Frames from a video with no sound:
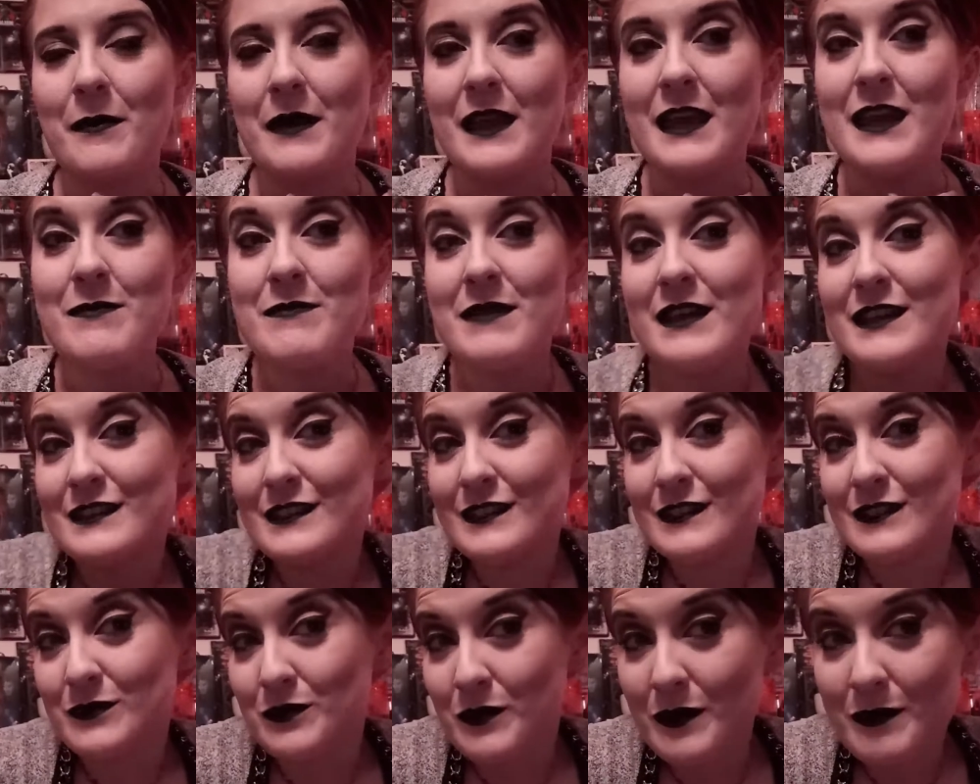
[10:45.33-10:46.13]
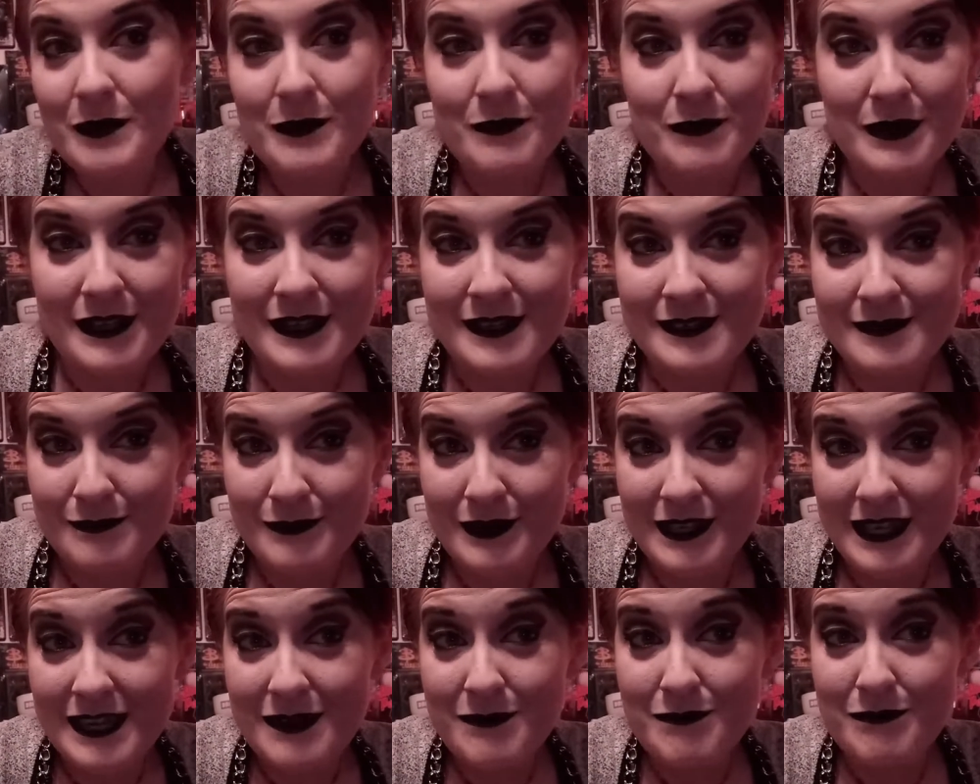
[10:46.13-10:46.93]
he meets this woman,
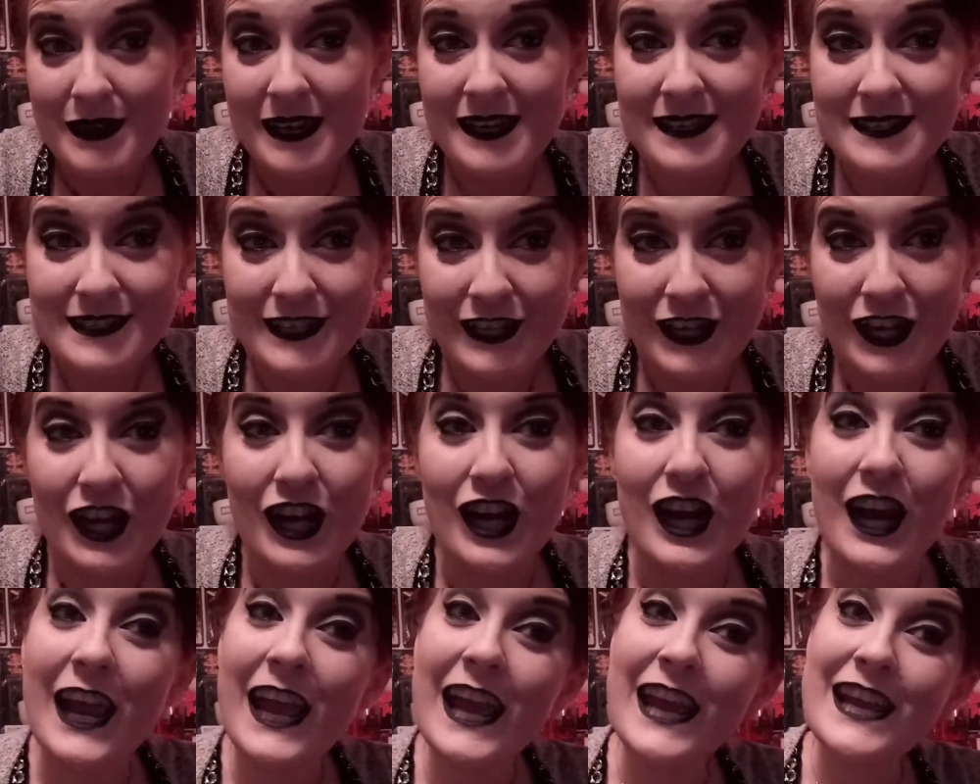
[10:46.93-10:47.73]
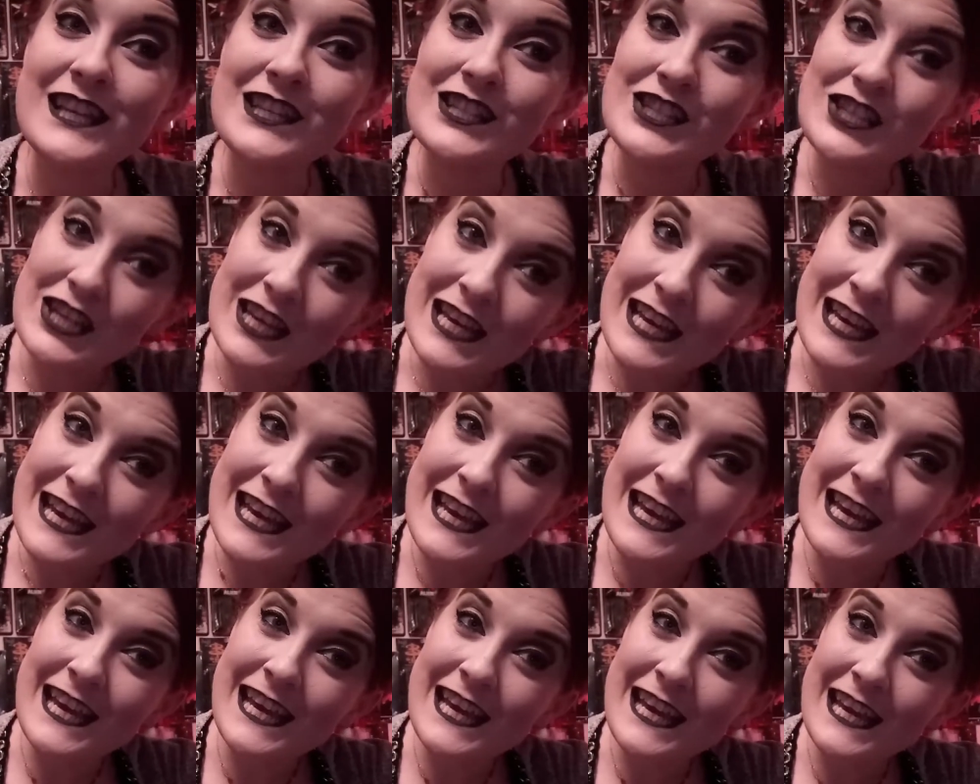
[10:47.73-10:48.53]
Kim Basinger, and she,
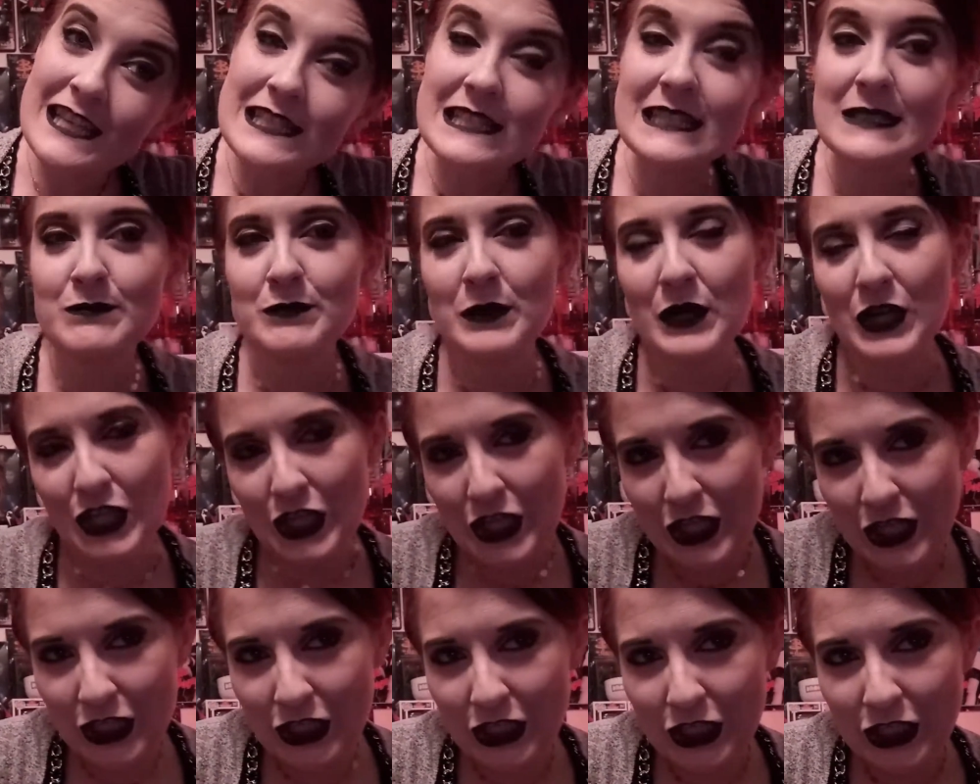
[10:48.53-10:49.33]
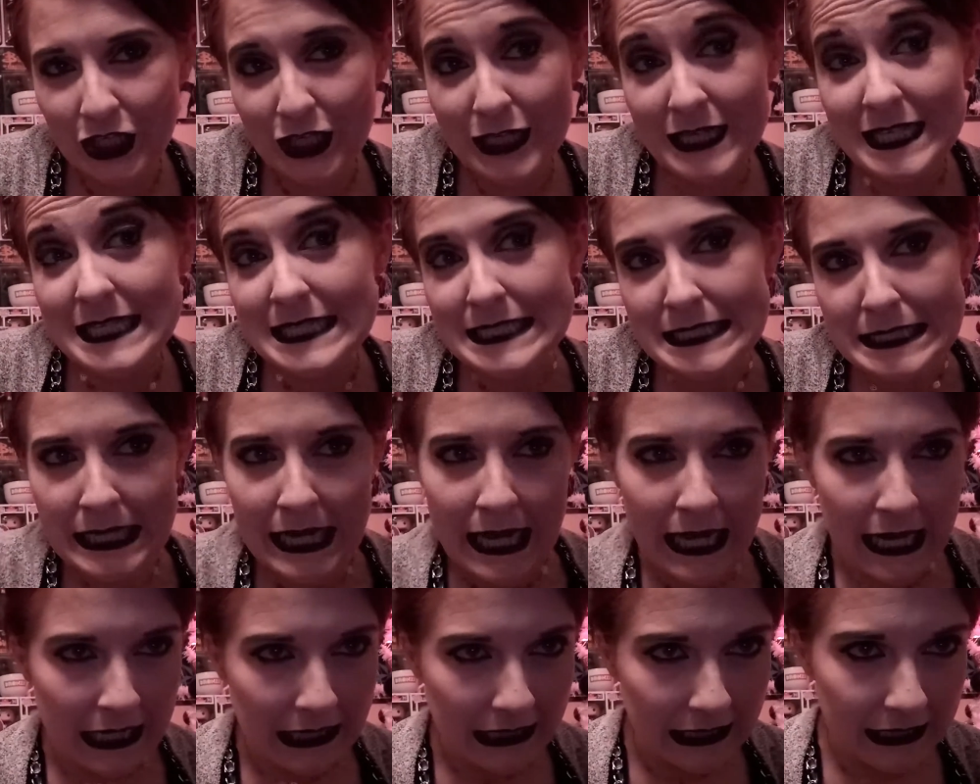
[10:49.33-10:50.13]
spoiler alert, is
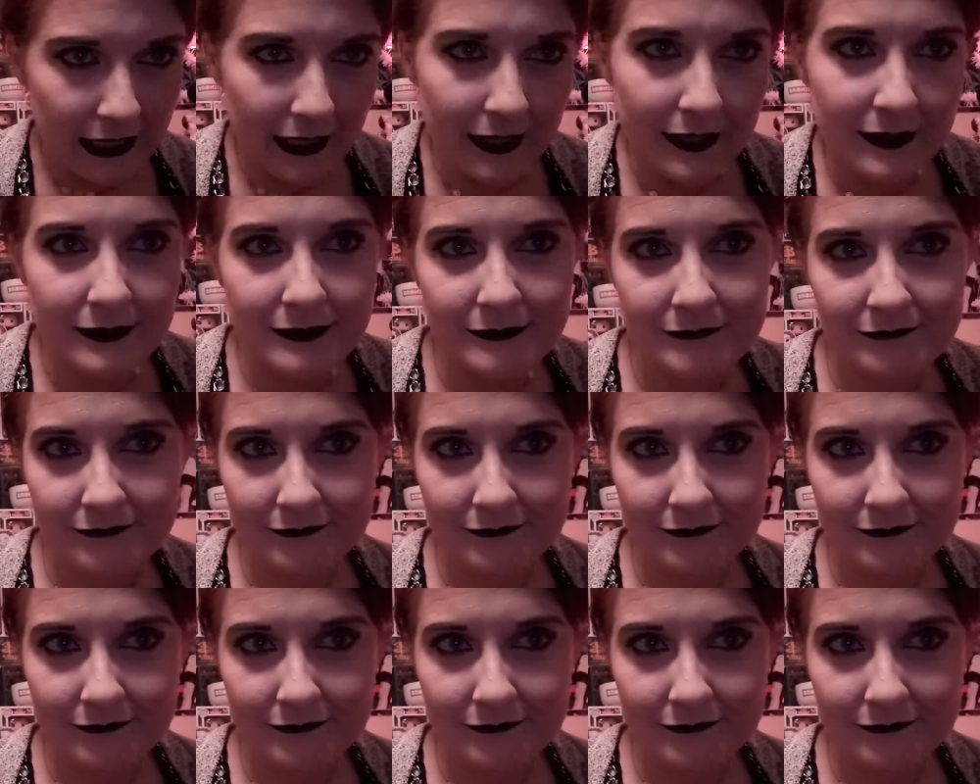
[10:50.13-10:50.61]
an alien.